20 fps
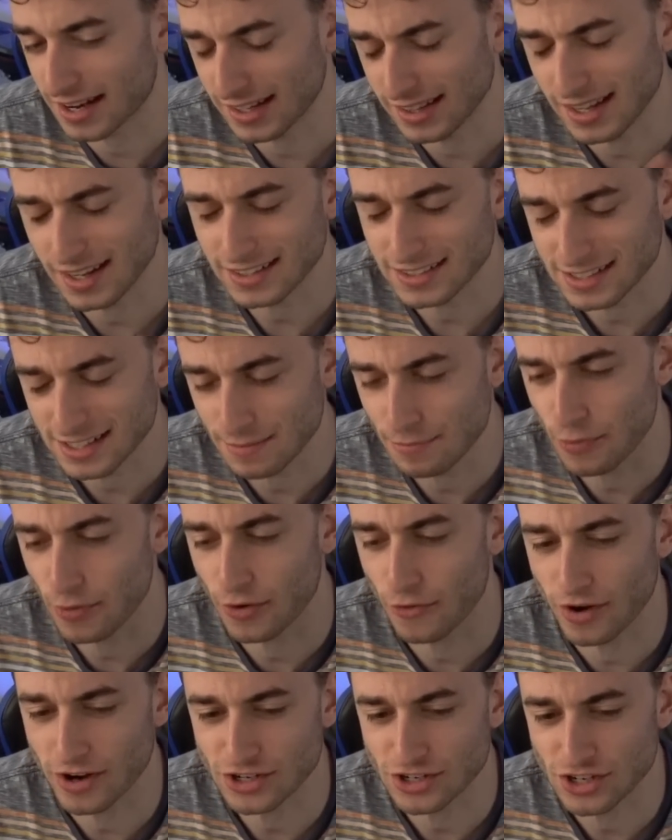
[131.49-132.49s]
I'd like to see
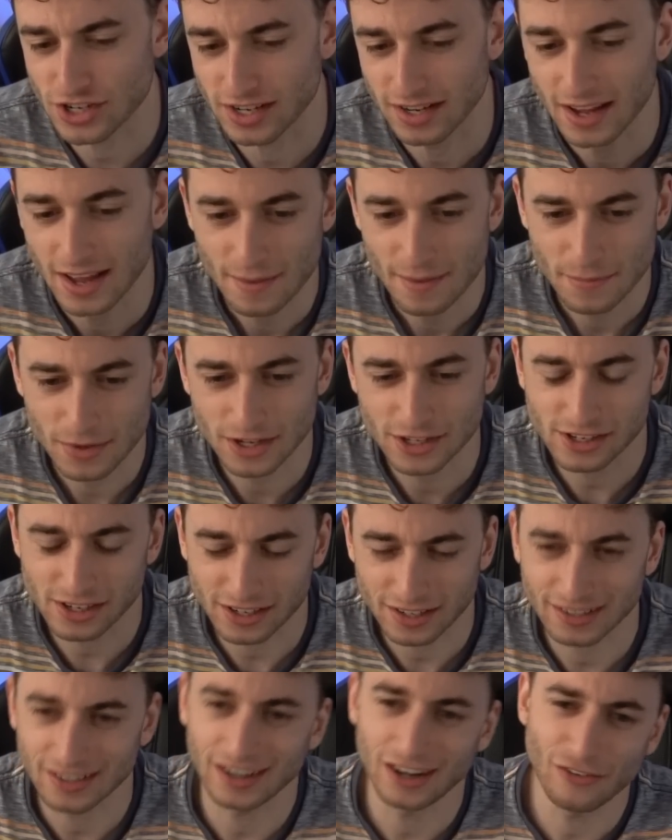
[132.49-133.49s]
progression because
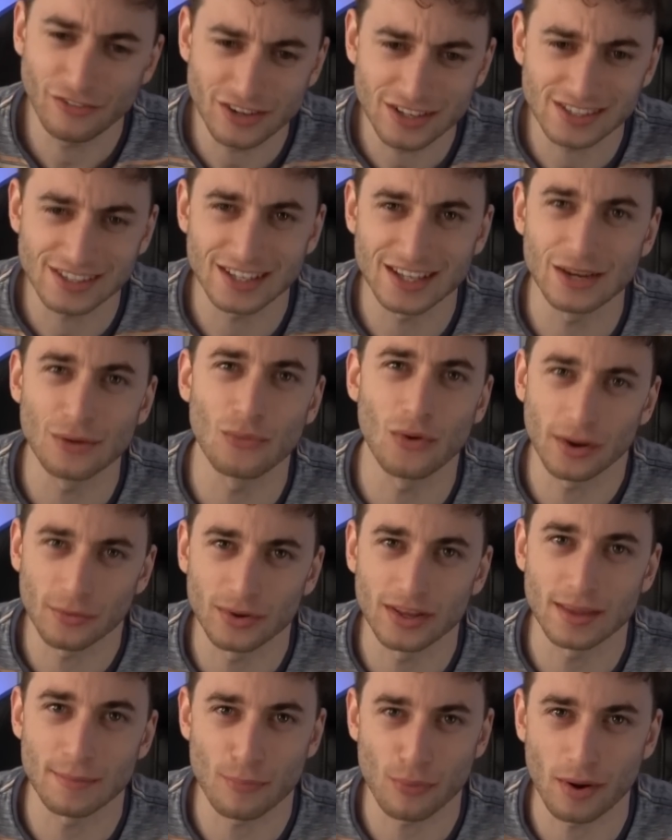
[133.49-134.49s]
obviously you want to
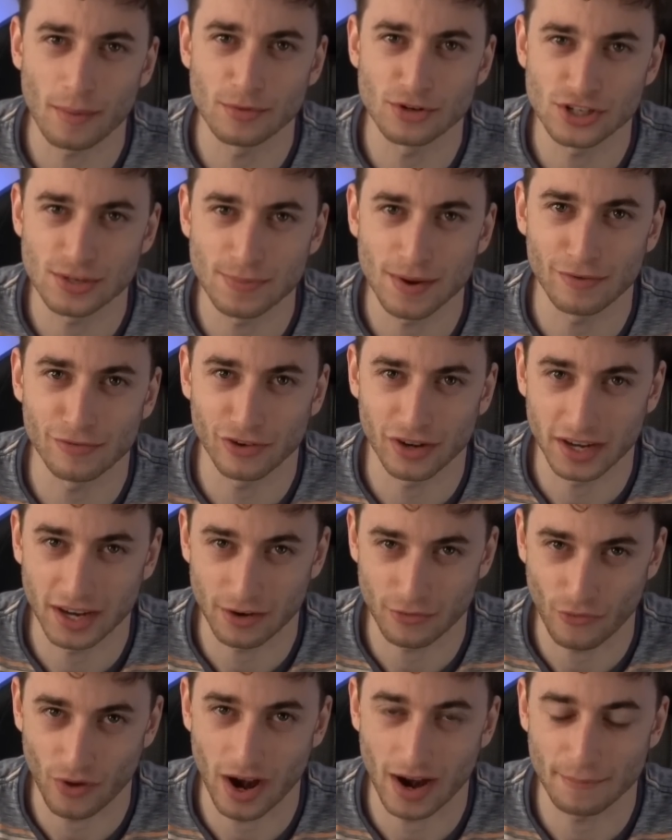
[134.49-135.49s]
win the premiership every
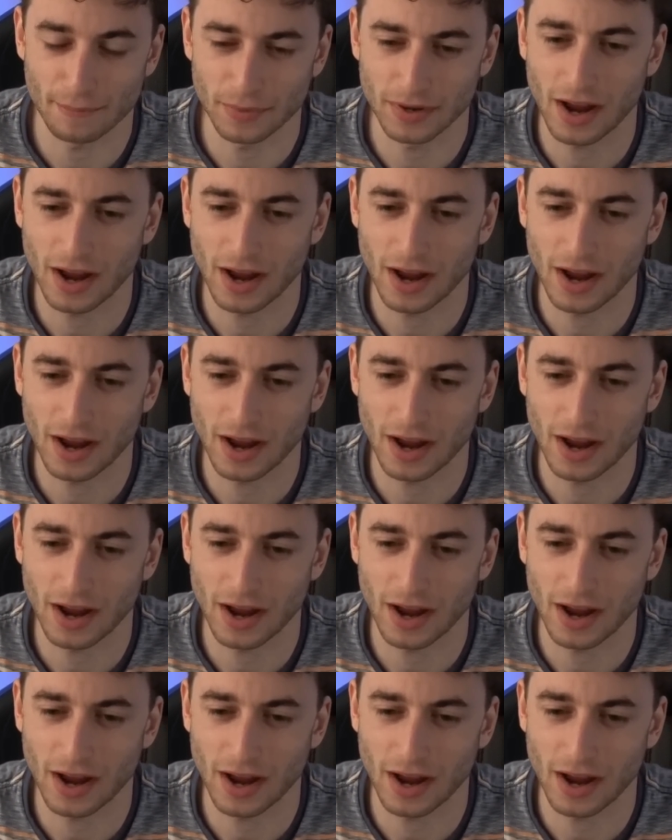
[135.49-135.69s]
year, right?